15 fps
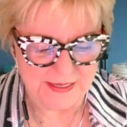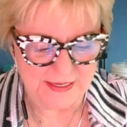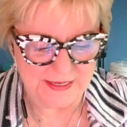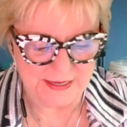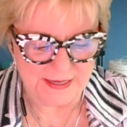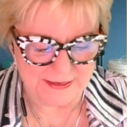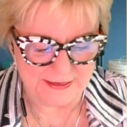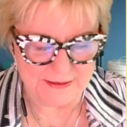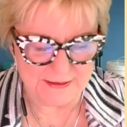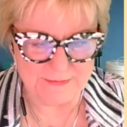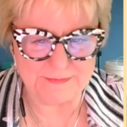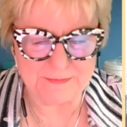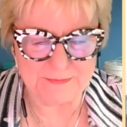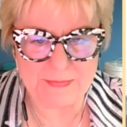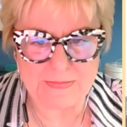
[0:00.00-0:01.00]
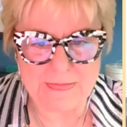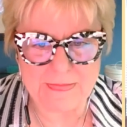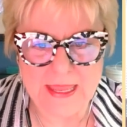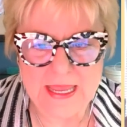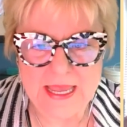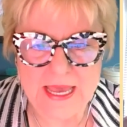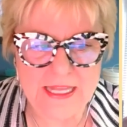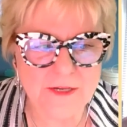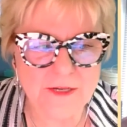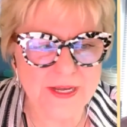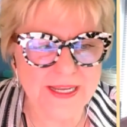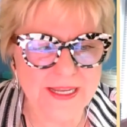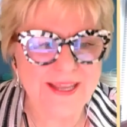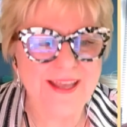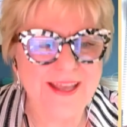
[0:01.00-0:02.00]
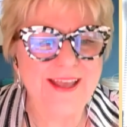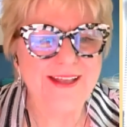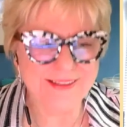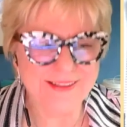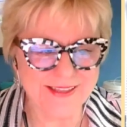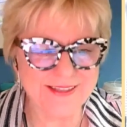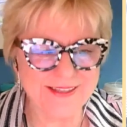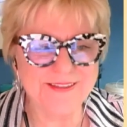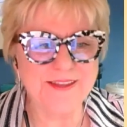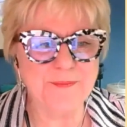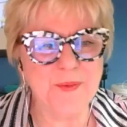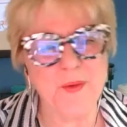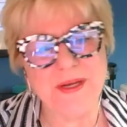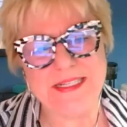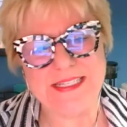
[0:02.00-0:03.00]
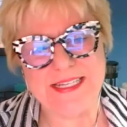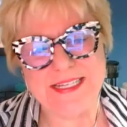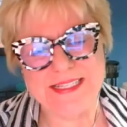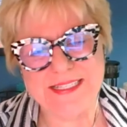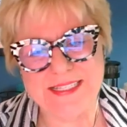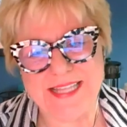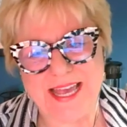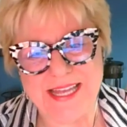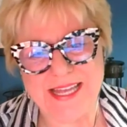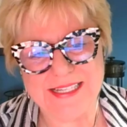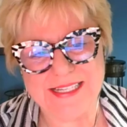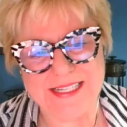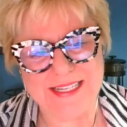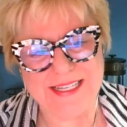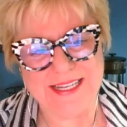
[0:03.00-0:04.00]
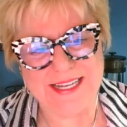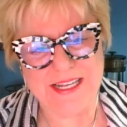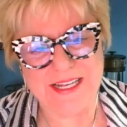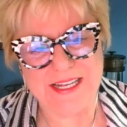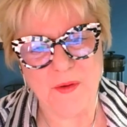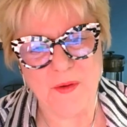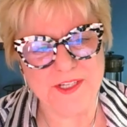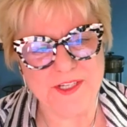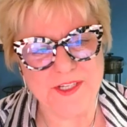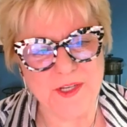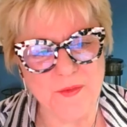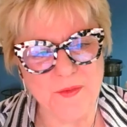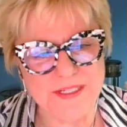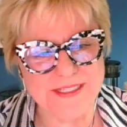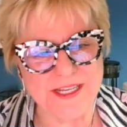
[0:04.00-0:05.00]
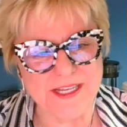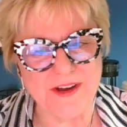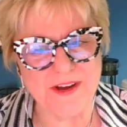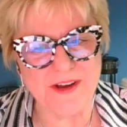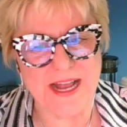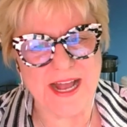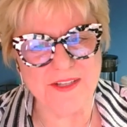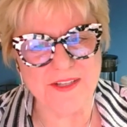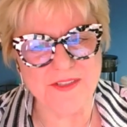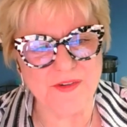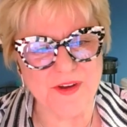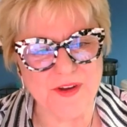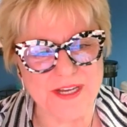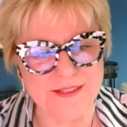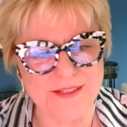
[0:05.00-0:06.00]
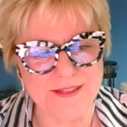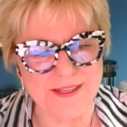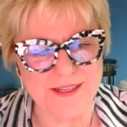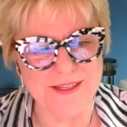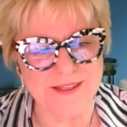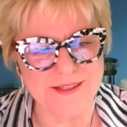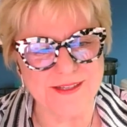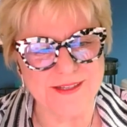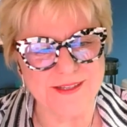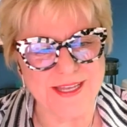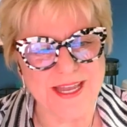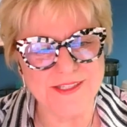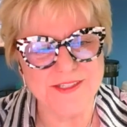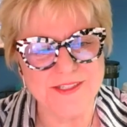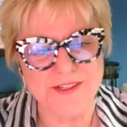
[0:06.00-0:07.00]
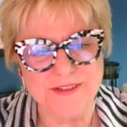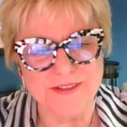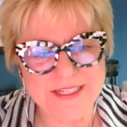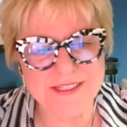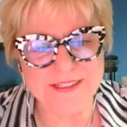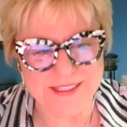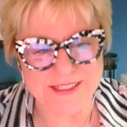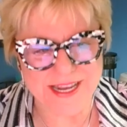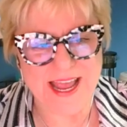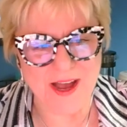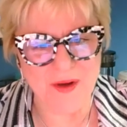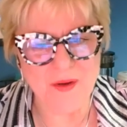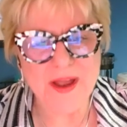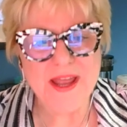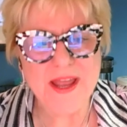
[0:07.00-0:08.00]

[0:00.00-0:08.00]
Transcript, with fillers: Um, anyway, the, the point is that you know when do you want to sell your house great and the and the answer is now